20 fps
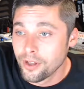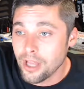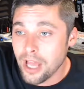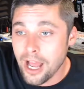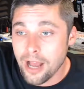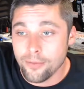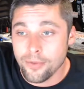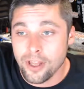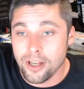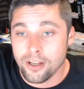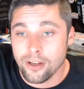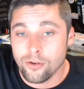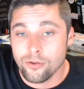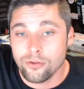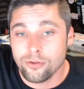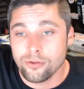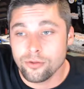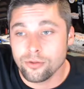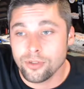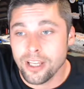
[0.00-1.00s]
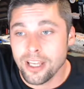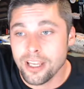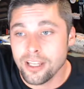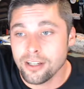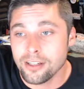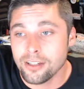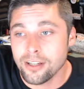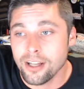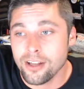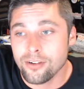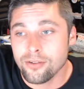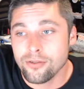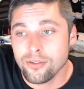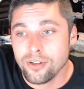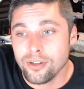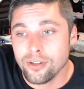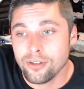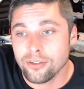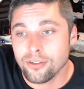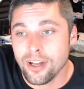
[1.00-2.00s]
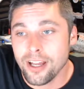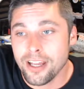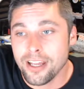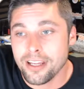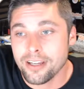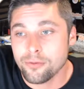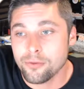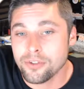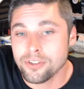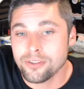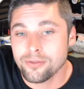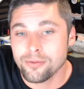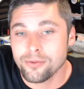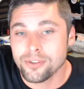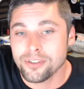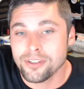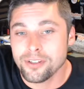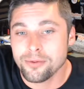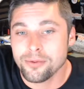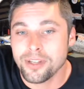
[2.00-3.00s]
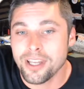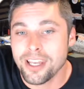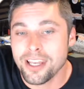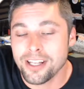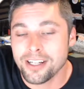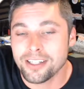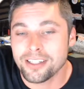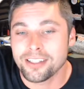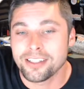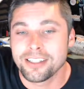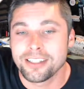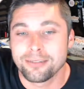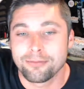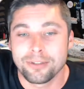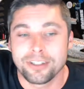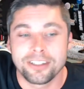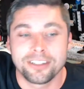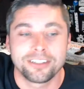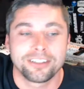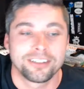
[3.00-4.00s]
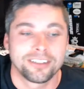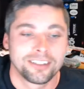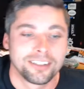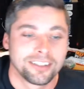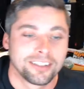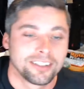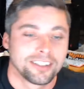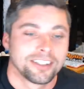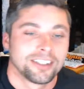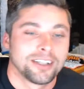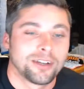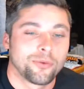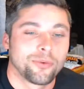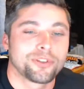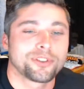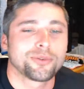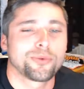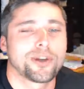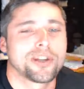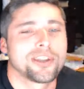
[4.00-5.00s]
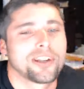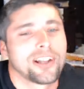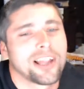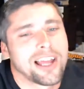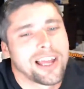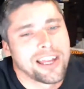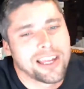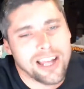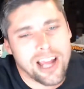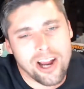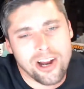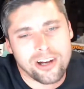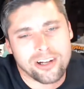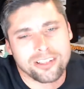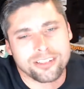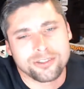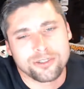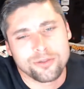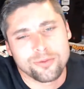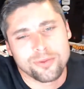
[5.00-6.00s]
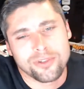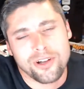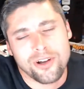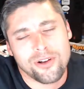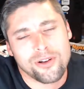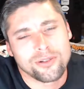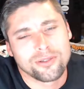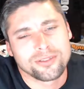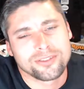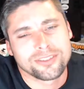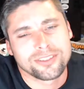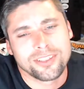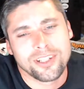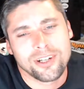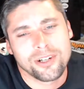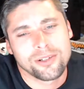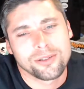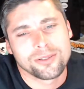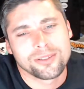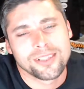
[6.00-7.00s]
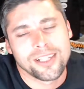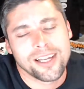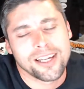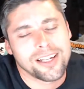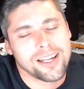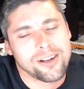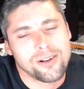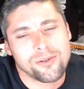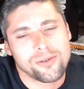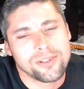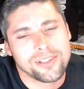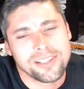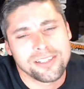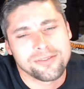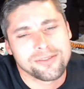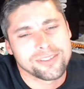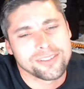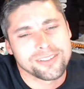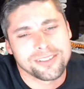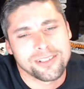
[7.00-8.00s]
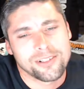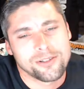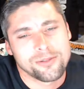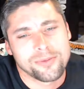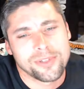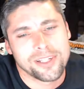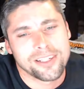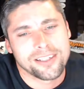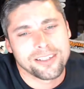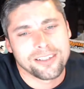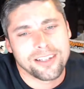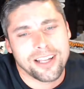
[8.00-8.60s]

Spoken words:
I'm not, Canada. I don't know. Hey, what's up with Canada, man? What's the weather like? I heard it's super cold and snow, and like, I don't want to live in the snow, man.